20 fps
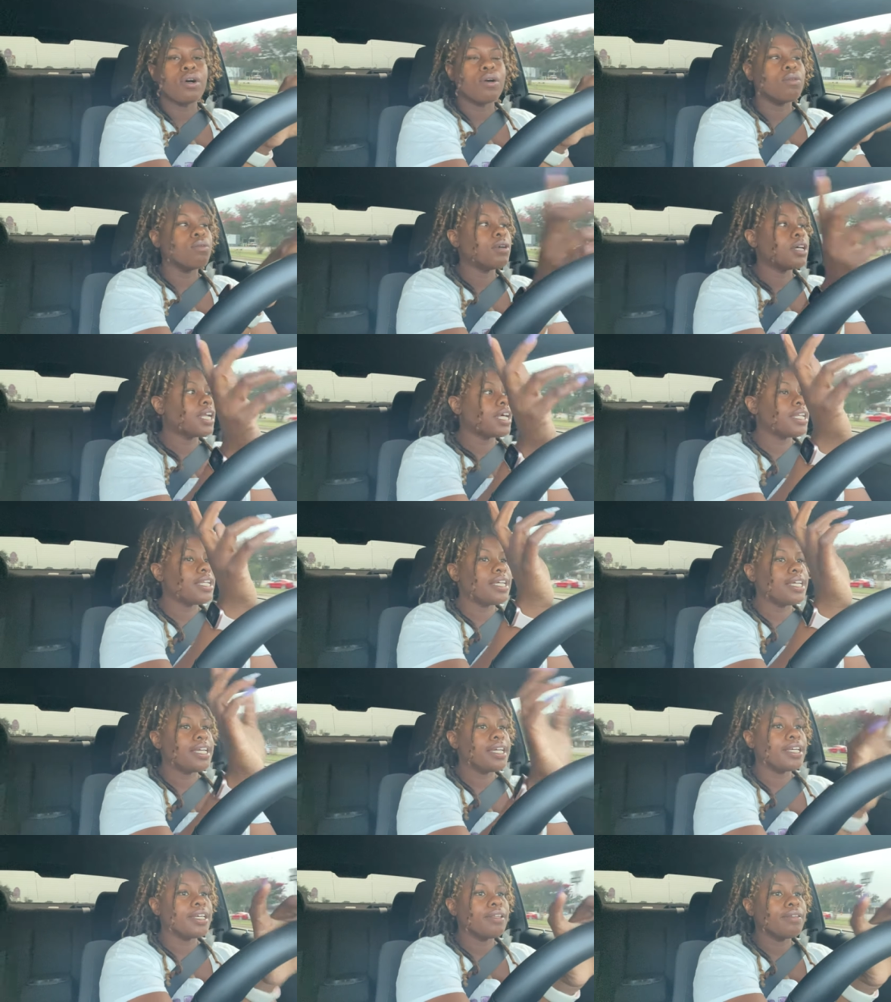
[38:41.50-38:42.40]
I
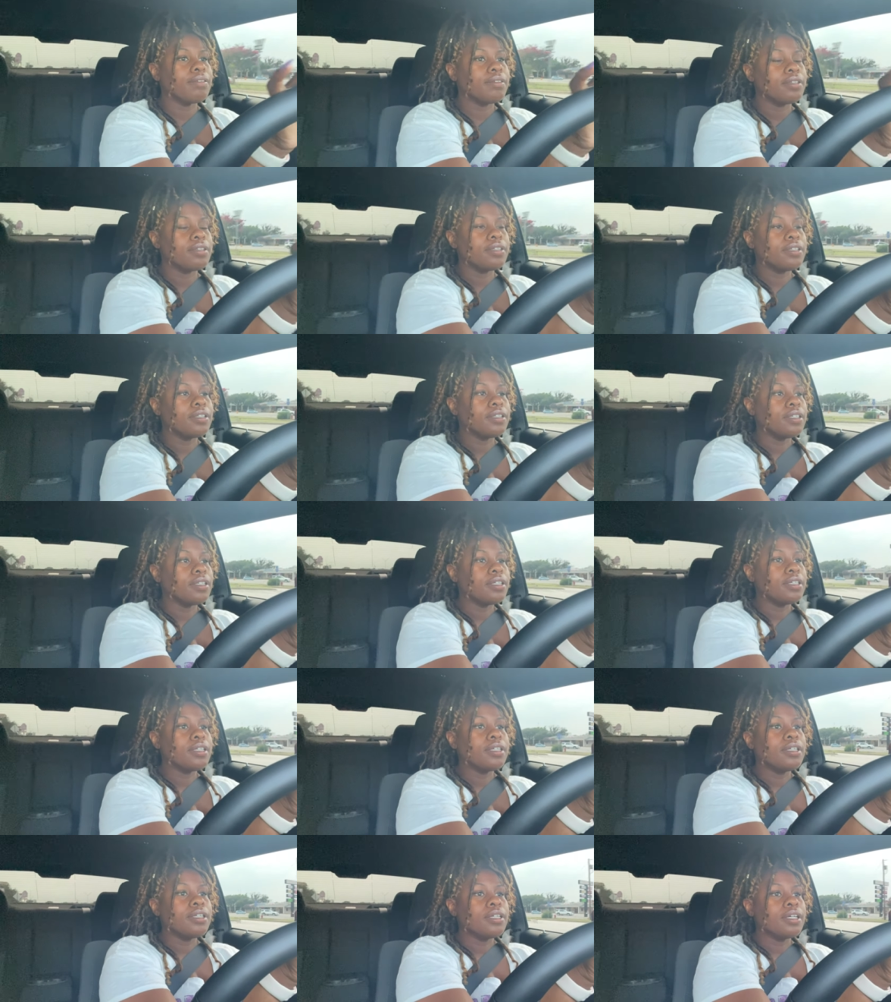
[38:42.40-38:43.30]
did.
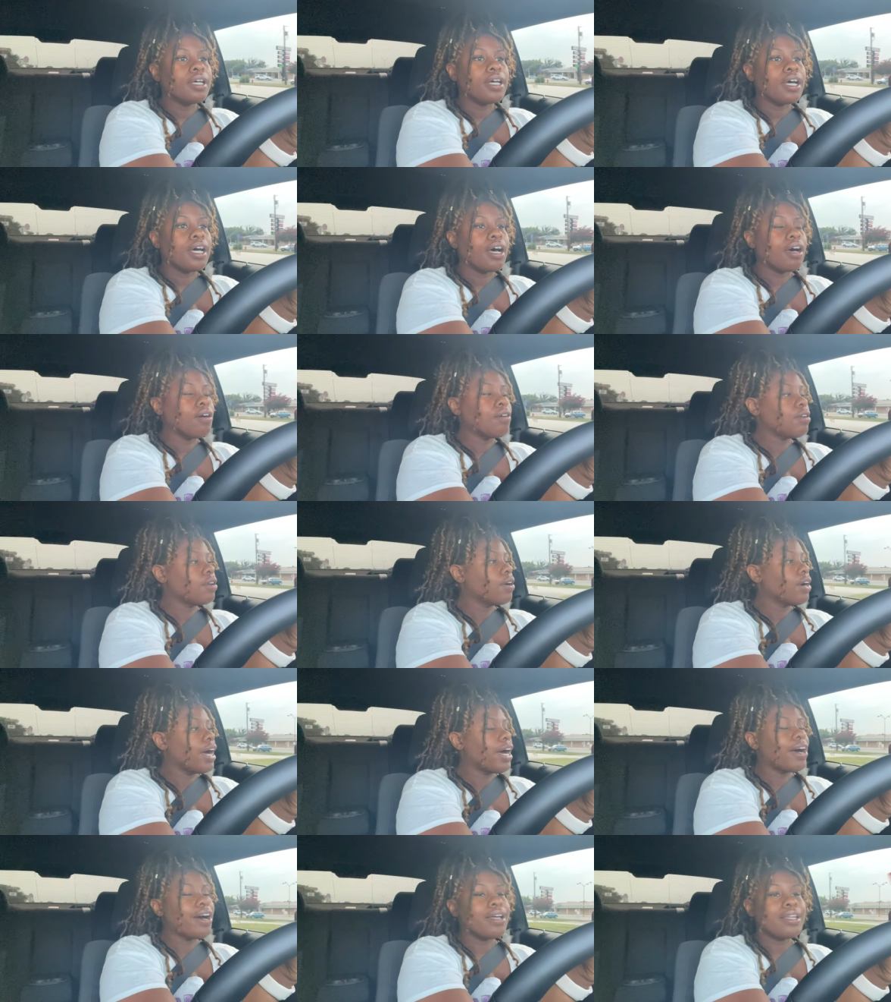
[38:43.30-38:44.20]
I don't know
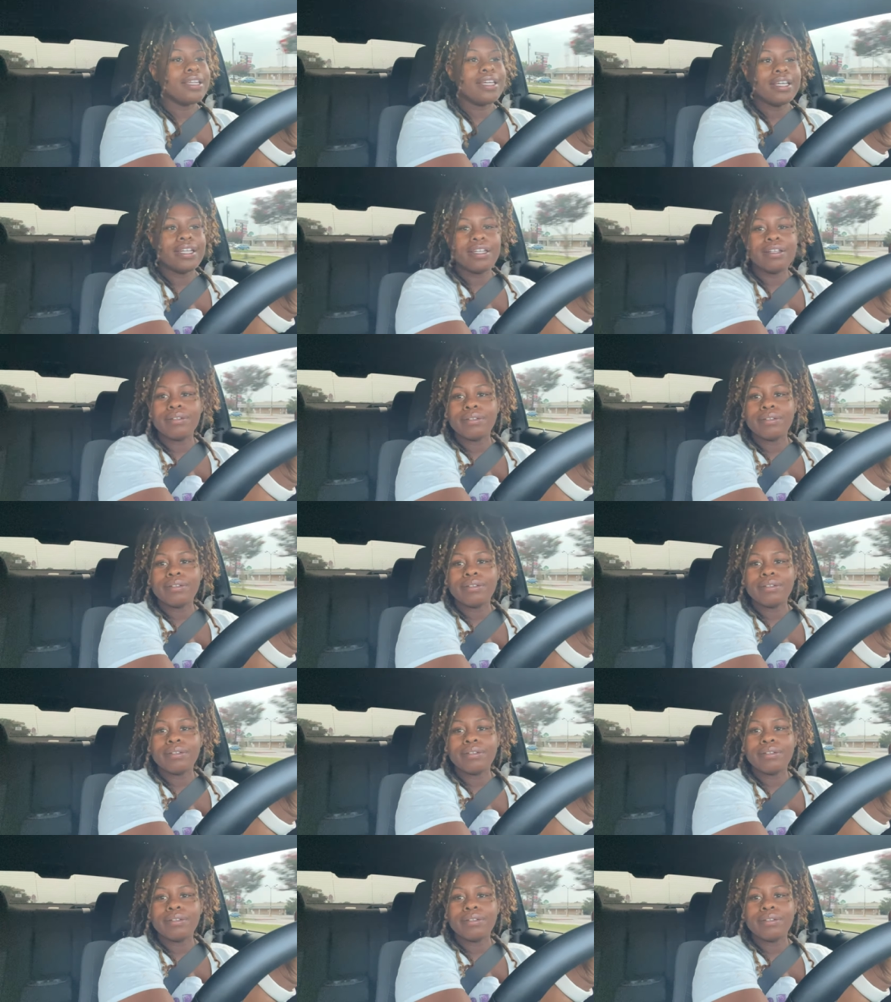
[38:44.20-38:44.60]
how I did it.